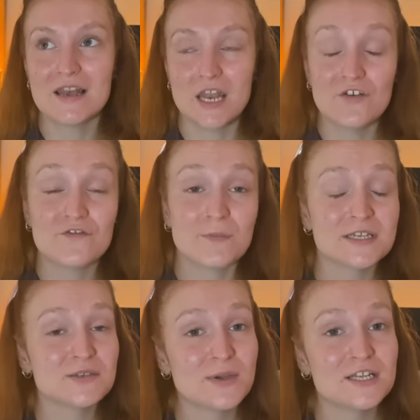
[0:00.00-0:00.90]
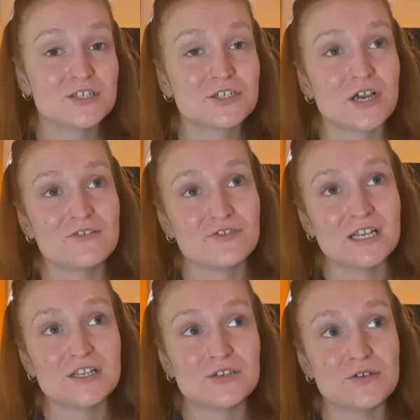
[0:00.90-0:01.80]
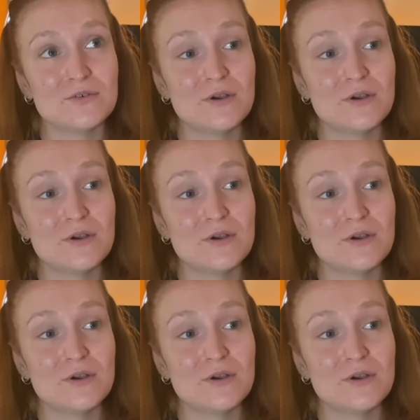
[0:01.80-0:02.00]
love my Switch, I really do.